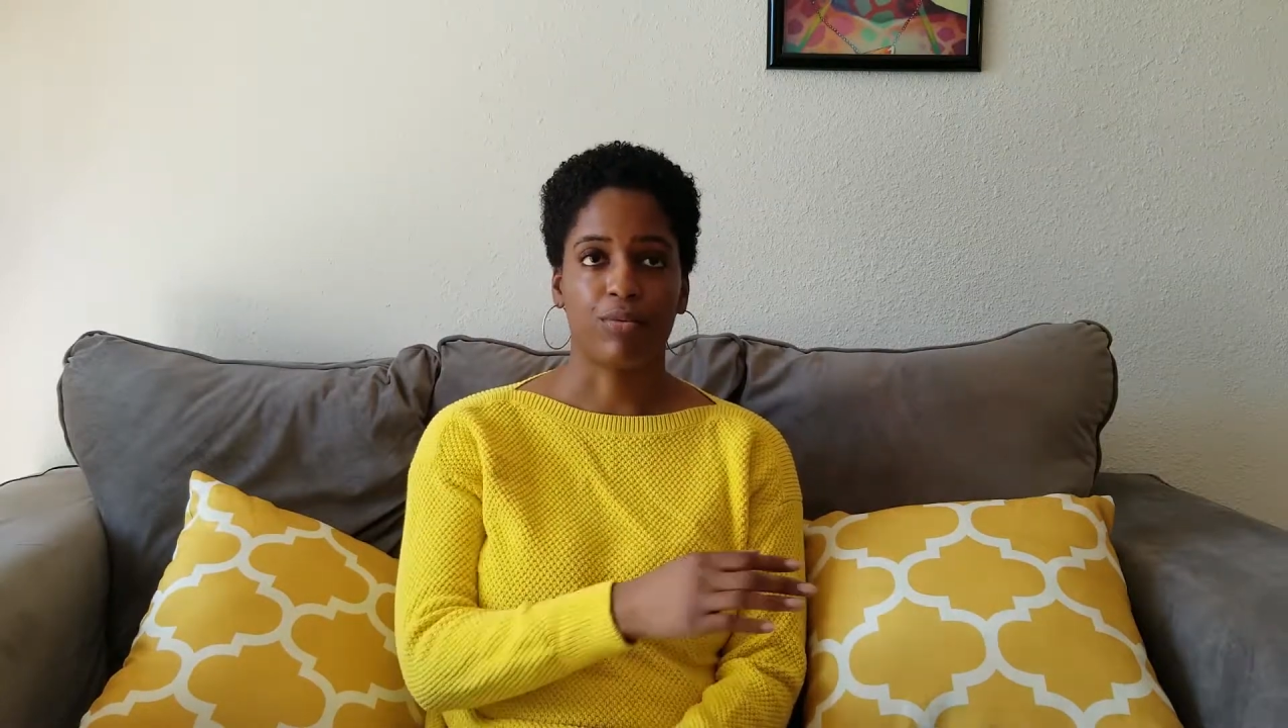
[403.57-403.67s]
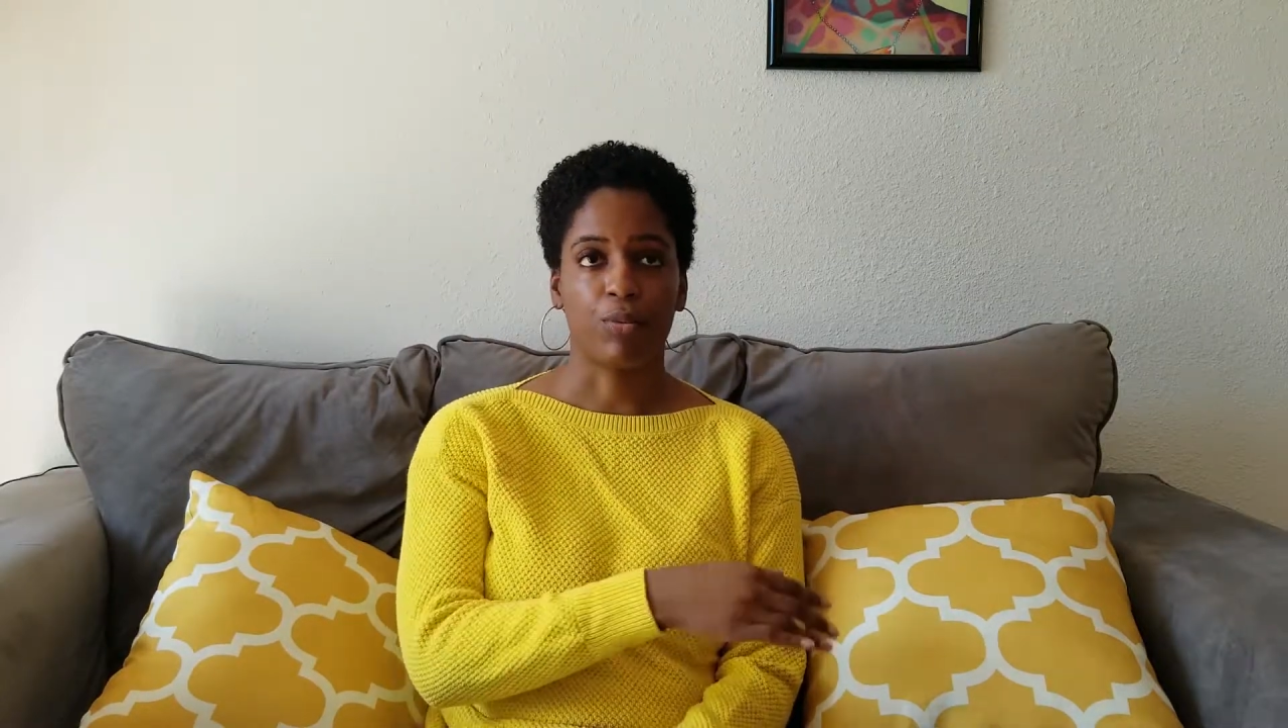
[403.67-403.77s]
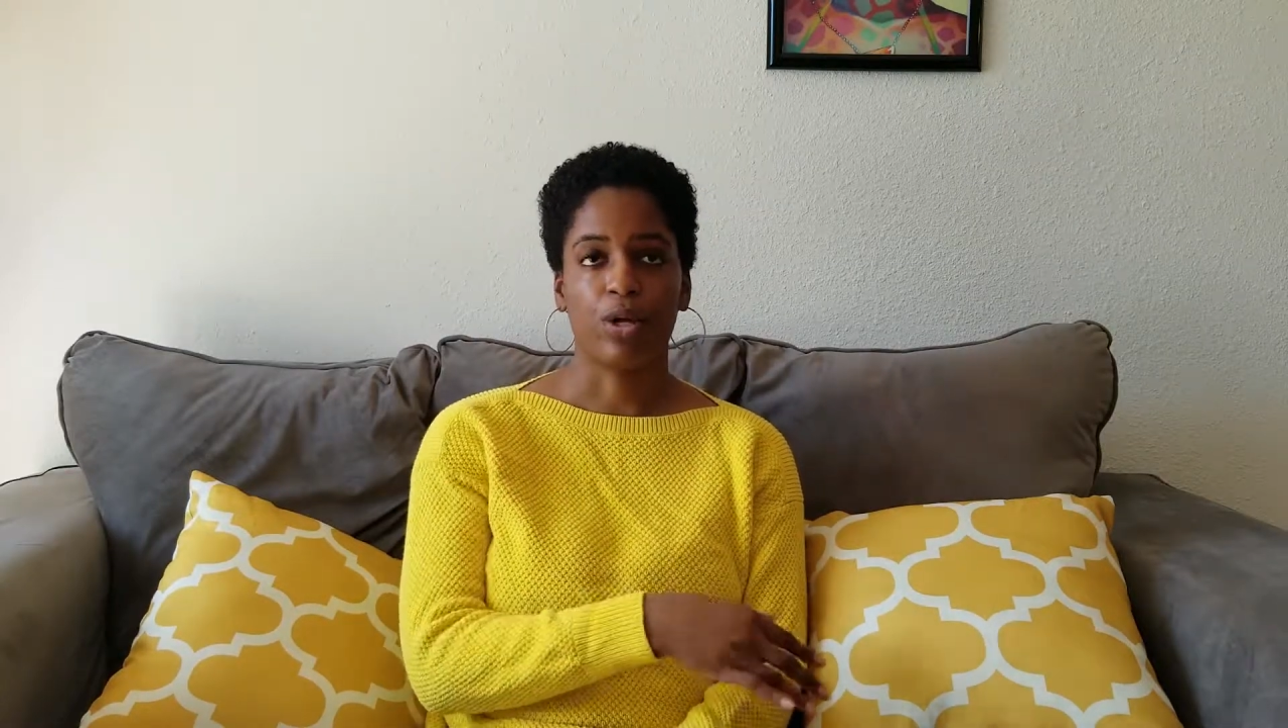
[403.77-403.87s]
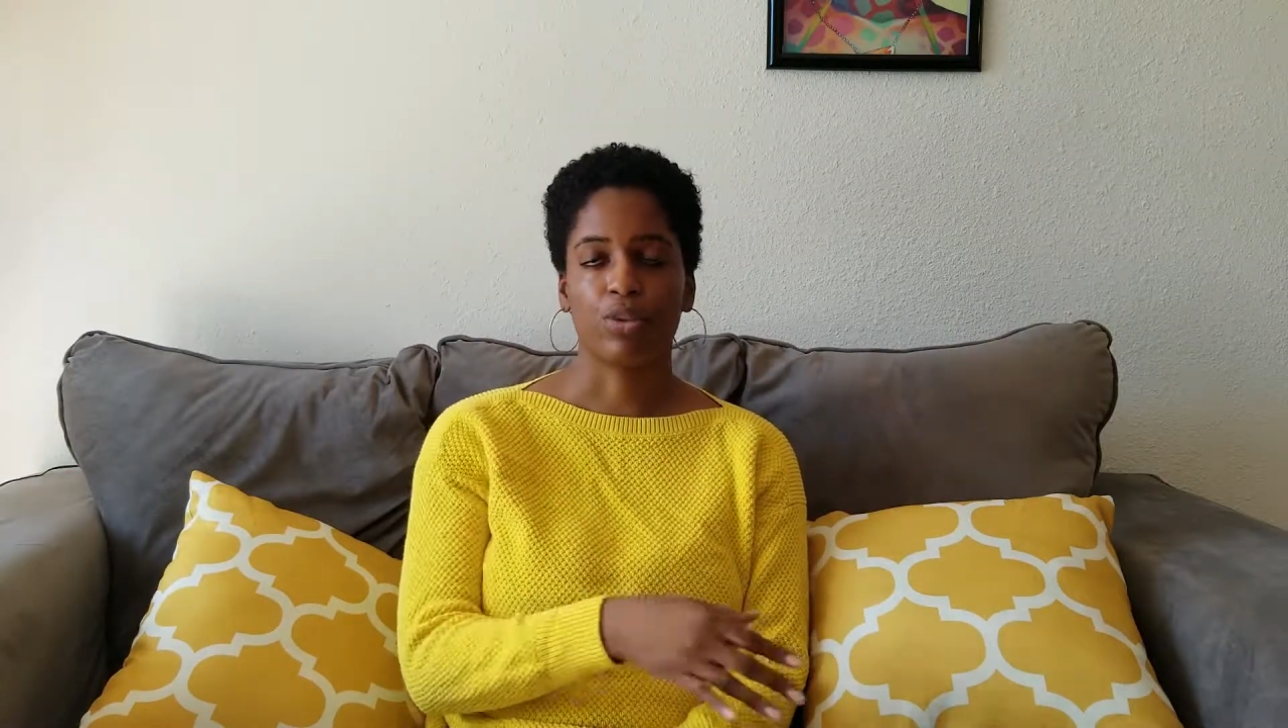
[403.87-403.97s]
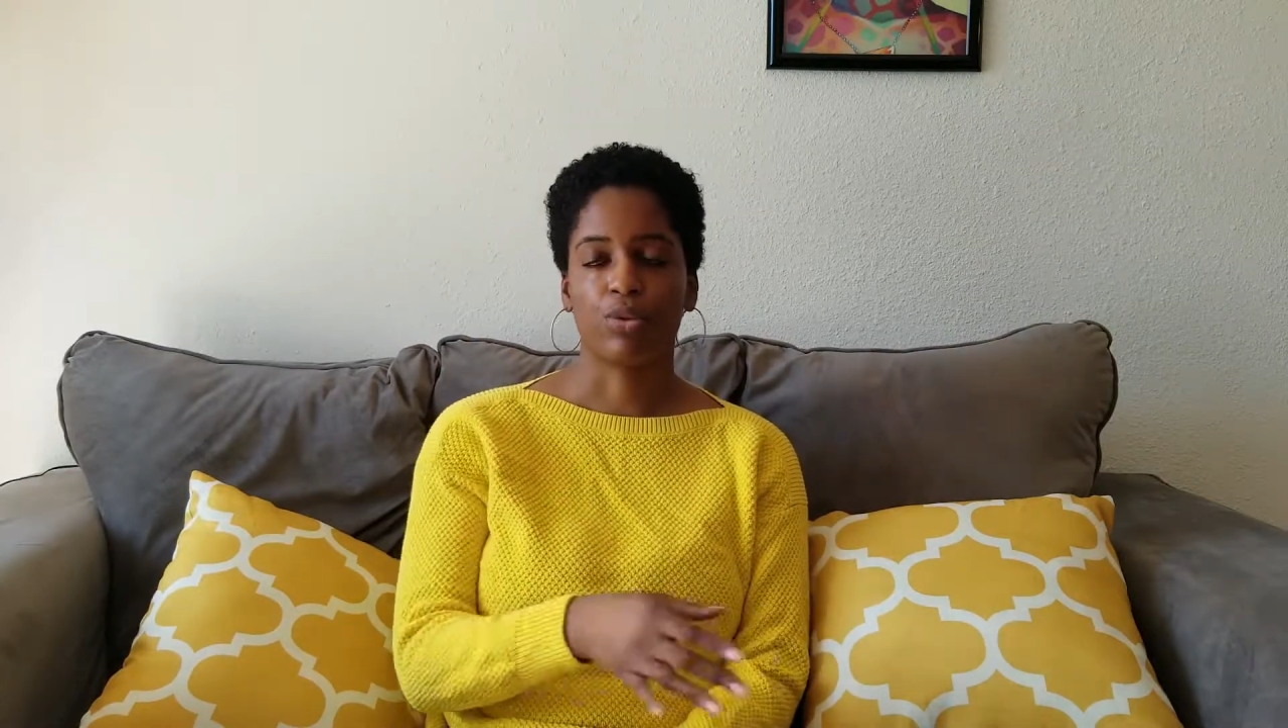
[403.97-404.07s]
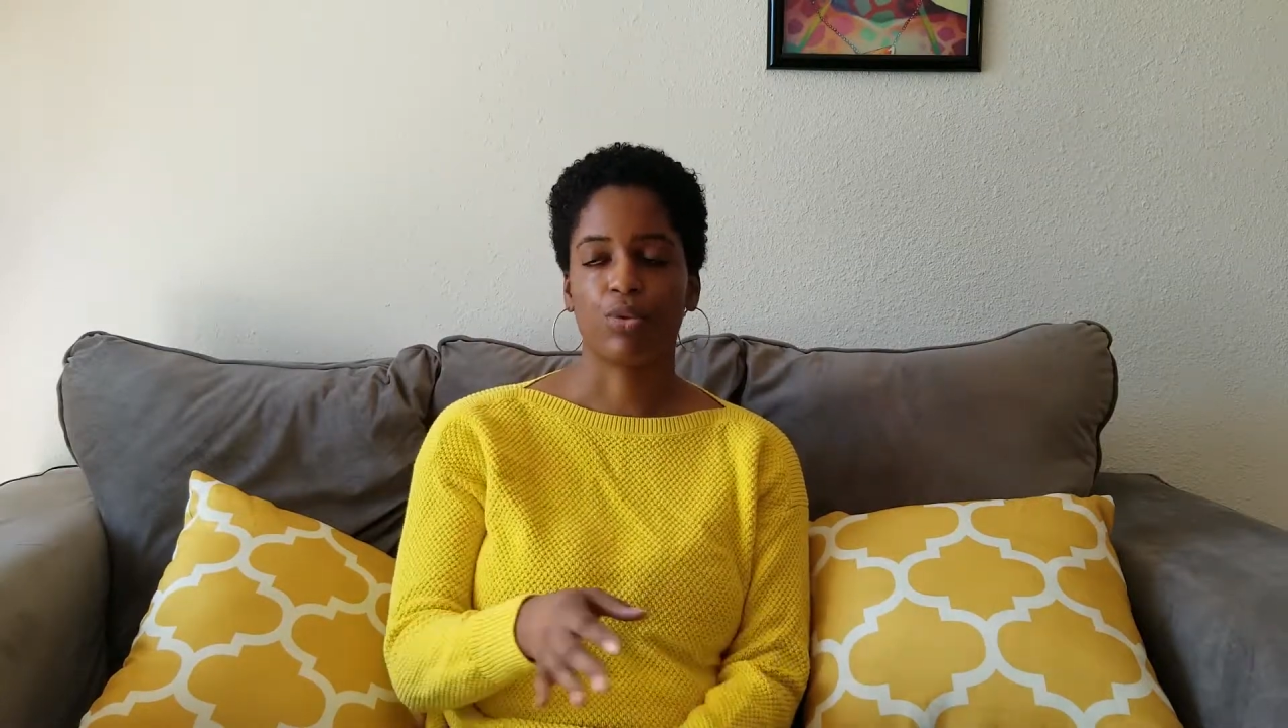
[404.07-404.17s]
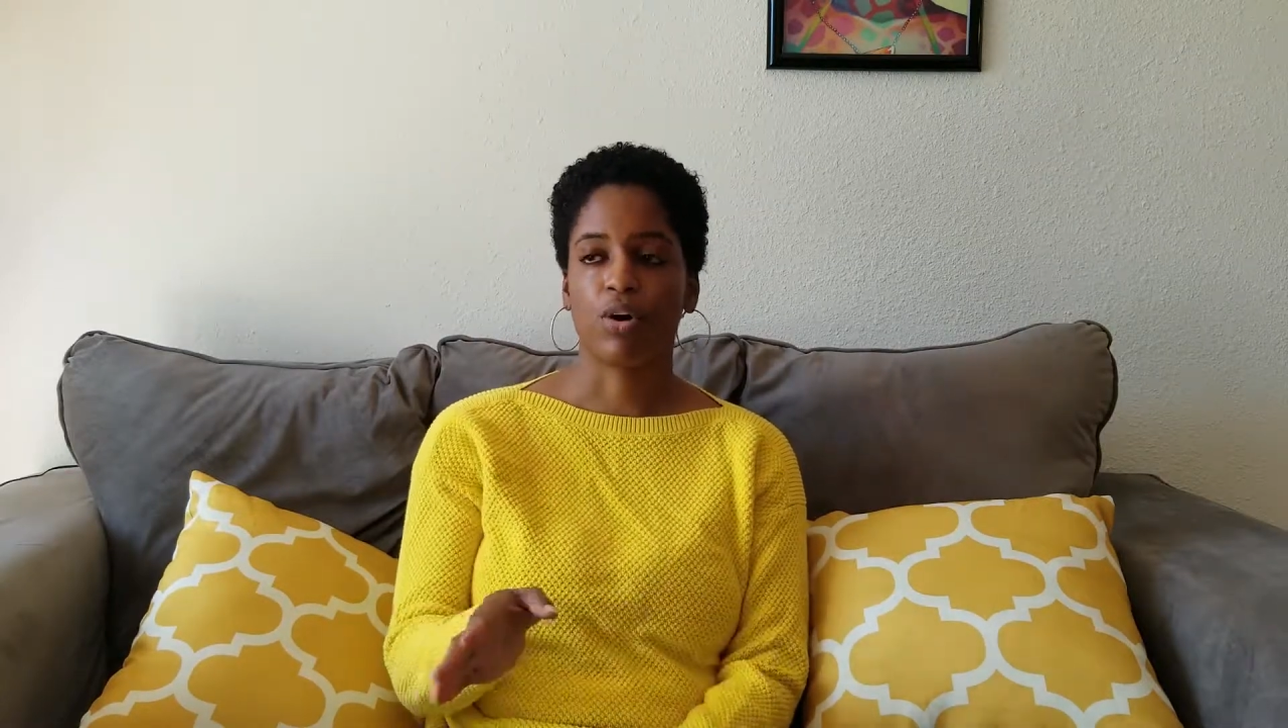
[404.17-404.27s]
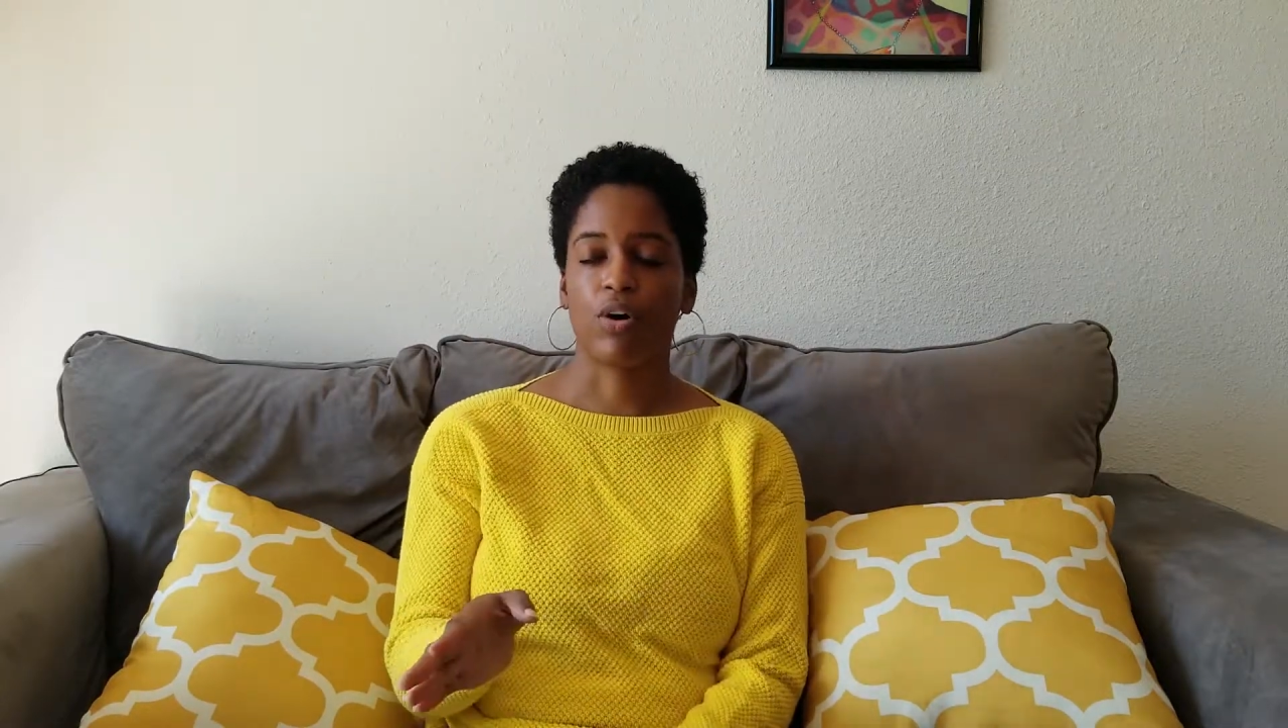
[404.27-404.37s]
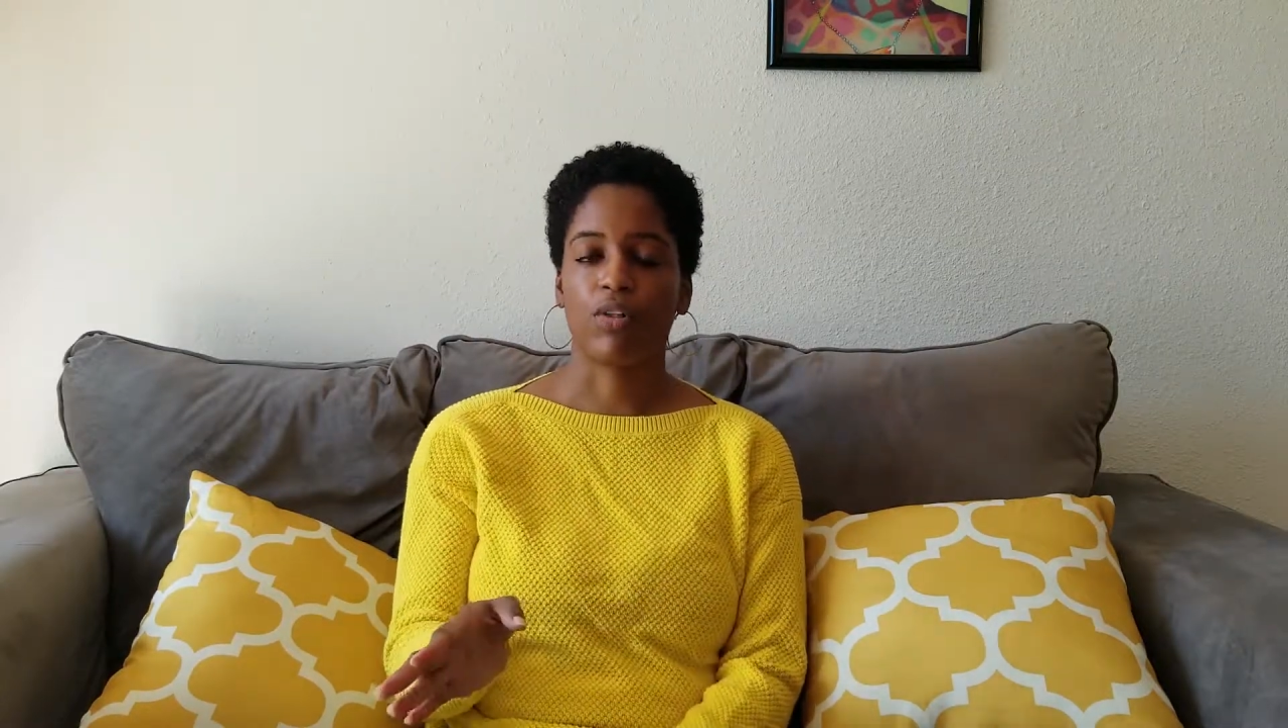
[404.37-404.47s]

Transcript: went through all